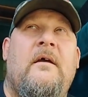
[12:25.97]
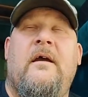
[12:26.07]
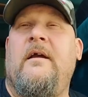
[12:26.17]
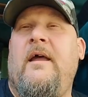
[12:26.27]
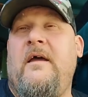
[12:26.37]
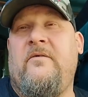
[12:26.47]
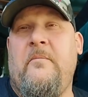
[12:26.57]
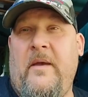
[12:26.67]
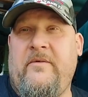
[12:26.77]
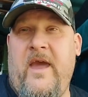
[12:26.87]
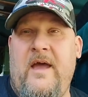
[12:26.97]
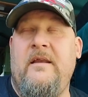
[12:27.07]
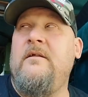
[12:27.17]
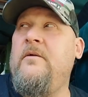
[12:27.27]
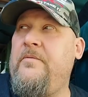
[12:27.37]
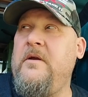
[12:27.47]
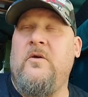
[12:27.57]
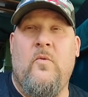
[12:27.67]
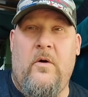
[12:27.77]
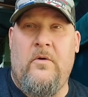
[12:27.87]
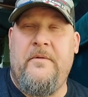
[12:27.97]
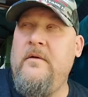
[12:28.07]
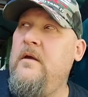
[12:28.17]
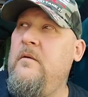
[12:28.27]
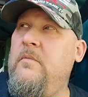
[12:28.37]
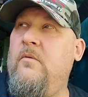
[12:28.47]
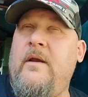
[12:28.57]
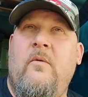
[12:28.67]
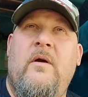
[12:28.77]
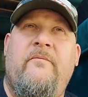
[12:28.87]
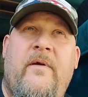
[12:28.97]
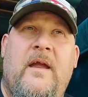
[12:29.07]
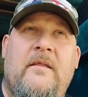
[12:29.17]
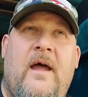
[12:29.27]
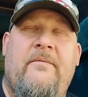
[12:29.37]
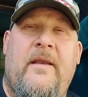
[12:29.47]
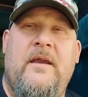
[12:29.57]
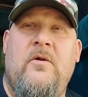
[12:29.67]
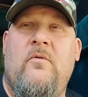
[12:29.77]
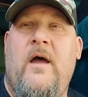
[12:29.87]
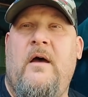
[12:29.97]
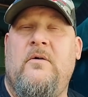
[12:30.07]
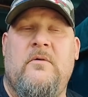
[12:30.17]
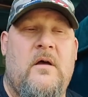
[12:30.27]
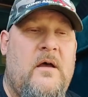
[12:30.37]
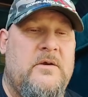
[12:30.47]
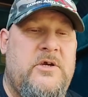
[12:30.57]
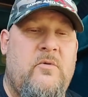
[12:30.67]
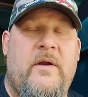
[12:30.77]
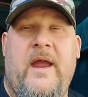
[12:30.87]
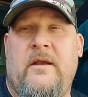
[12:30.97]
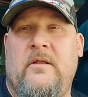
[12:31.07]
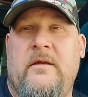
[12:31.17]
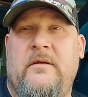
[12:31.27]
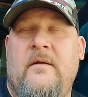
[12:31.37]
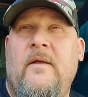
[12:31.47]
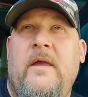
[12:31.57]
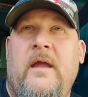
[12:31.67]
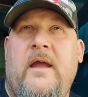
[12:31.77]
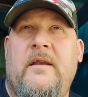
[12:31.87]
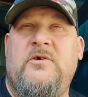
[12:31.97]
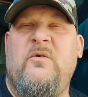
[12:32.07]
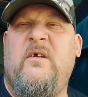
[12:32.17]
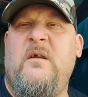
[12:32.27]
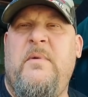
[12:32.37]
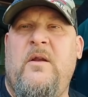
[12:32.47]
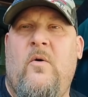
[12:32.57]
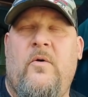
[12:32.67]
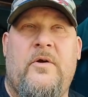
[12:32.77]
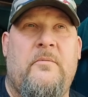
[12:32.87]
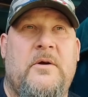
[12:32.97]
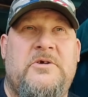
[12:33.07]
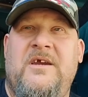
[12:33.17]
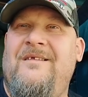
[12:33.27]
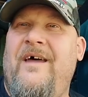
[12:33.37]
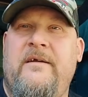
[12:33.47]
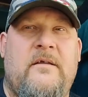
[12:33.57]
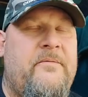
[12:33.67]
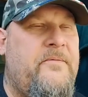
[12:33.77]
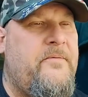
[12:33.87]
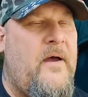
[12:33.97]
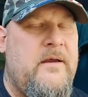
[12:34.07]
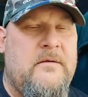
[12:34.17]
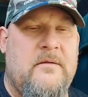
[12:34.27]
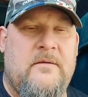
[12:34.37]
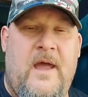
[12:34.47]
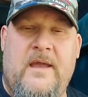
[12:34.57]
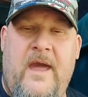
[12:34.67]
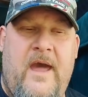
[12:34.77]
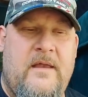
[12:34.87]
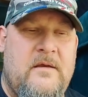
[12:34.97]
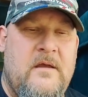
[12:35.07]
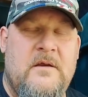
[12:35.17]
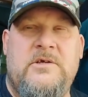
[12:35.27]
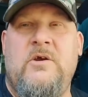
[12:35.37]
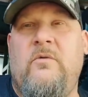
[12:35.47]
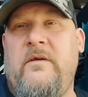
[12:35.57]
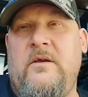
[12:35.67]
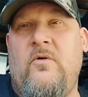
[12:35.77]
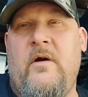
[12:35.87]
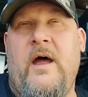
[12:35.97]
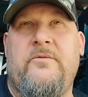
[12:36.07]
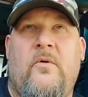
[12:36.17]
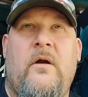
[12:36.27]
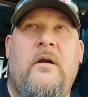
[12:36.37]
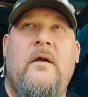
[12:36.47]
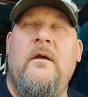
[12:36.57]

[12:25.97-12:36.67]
and that is the best cat in the freaking world. But when I went van life, I didn't know how she would handle it, and she was getting a bit older, but she liked to fight. That cat, she was indoor, outdoor,